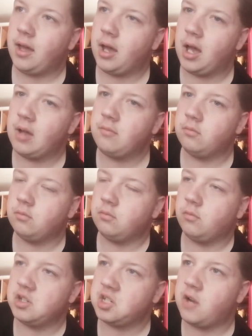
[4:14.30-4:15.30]

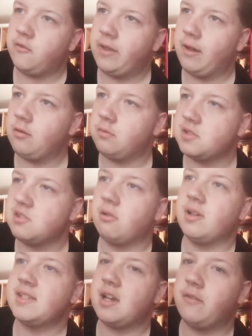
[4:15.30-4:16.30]
which hopefully that will
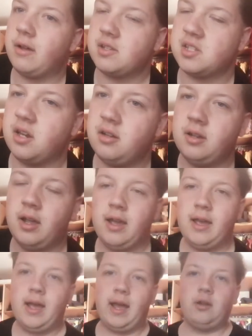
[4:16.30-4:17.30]
sort itself out soon.
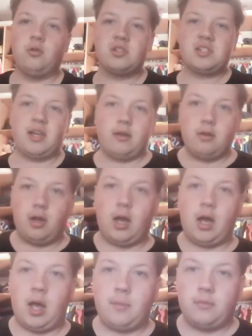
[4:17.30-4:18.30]
And also
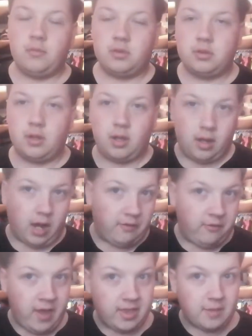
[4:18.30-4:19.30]

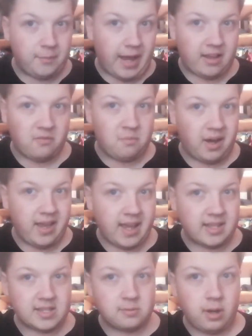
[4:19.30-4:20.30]
I've hit the back of my
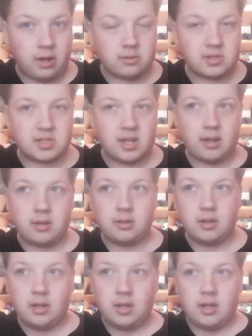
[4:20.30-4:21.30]
head as well.
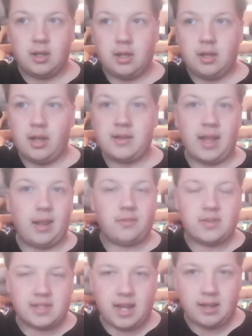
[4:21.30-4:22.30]
So again, I
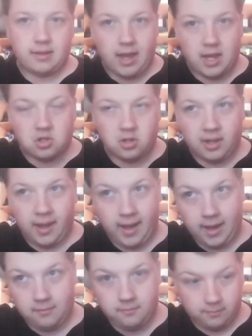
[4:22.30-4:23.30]
have to take extra
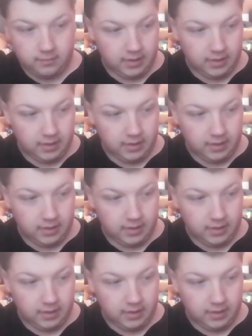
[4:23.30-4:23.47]
care.